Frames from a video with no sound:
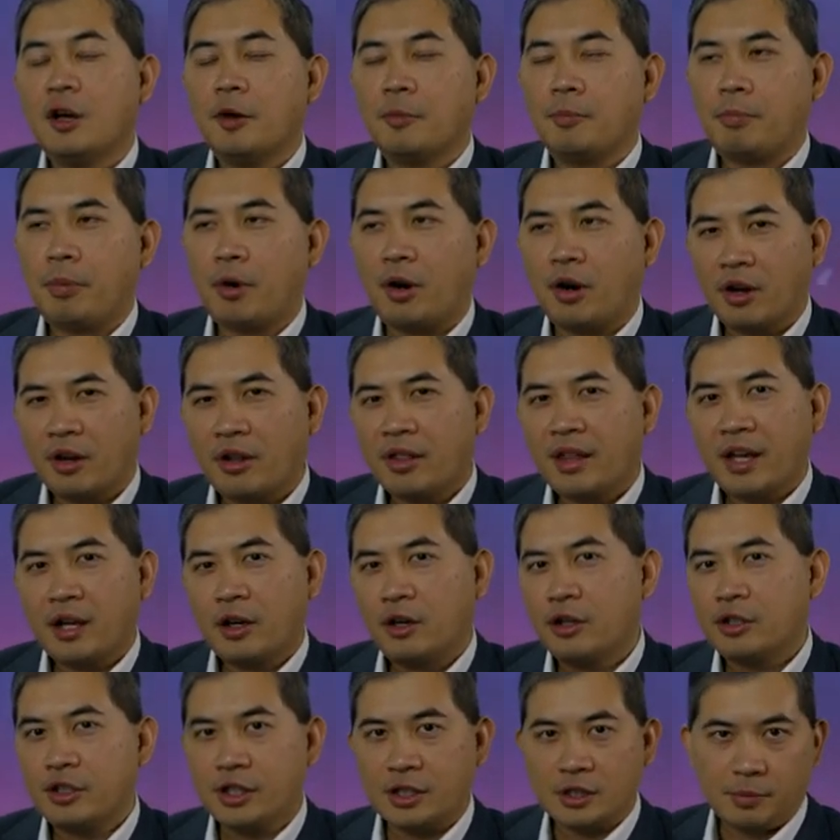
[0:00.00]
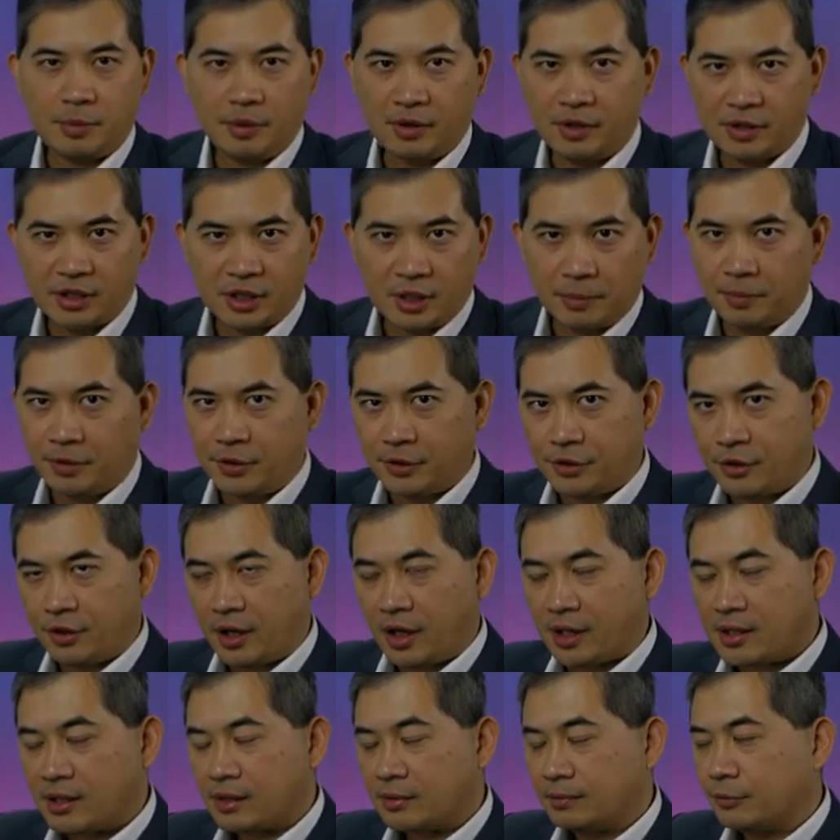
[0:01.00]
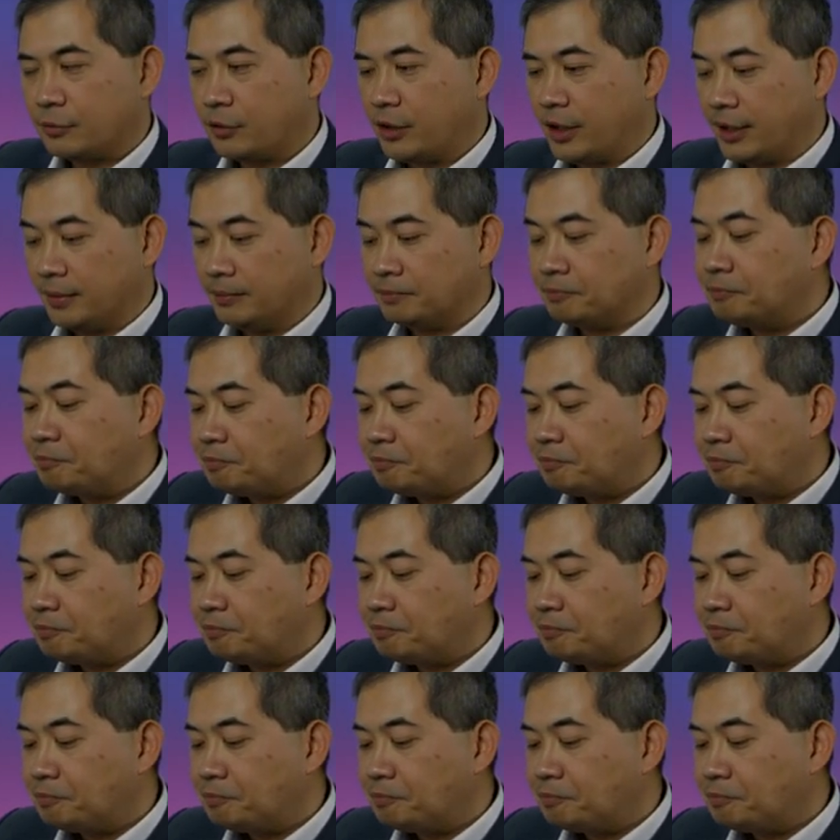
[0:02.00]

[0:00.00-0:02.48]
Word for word: part of that could just be the shipping stress, right?